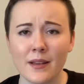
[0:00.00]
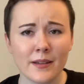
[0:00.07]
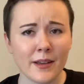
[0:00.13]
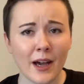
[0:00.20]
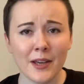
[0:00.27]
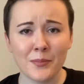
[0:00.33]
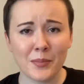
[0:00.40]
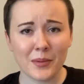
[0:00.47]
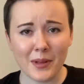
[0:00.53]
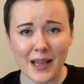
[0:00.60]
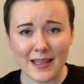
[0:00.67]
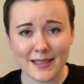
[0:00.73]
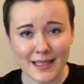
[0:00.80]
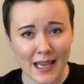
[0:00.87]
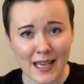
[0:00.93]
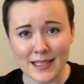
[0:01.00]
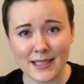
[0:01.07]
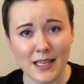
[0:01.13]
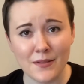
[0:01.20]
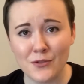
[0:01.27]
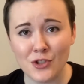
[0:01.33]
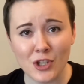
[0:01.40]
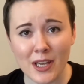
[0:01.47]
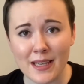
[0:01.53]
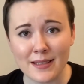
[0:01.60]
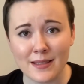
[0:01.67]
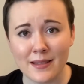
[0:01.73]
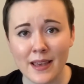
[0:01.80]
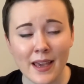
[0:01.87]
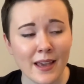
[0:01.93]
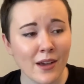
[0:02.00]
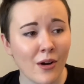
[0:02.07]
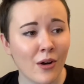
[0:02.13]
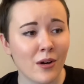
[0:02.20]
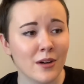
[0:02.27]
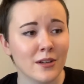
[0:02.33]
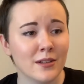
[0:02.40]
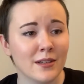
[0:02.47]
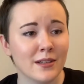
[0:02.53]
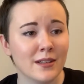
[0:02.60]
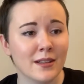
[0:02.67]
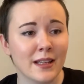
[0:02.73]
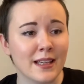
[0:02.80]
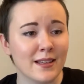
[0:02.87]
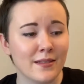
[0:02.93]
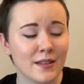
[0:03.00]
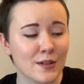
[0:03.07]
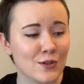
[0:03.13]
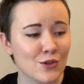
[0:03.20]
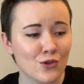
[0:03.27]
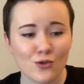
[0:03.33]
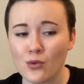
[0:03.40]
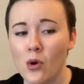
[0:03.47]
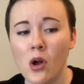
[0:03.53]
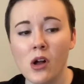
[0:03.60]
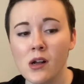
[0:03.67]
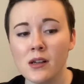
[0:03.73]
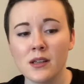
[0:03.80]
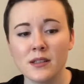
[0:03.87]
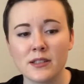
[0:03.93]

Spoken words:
God bless SFJs. They are like this strong,